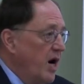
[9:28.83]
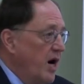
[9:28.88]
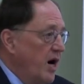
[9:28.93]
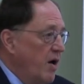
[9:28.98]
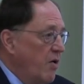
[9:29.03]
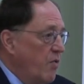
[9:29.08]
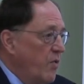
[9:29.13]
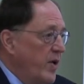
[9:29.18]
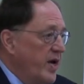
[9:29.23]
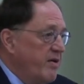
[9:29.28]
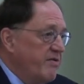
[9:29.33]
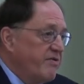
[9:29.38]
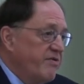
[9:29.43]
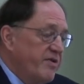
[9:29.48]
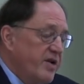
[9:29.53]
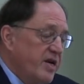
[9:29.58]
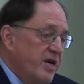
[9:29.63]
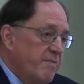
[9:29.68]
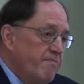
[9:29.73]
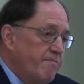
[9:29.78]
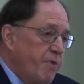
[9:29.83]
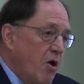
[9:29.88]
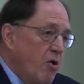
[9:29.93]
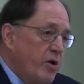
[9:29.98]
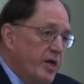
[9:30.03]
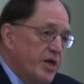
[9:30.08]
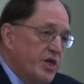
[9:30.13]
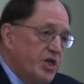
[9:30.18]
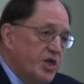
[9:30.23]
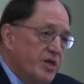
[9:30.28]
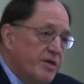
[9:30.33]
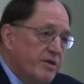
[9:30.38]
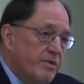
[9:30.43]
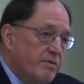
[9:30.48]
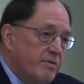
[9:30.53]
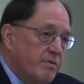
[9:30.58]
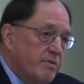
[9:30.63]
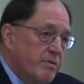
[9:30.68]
with the Polish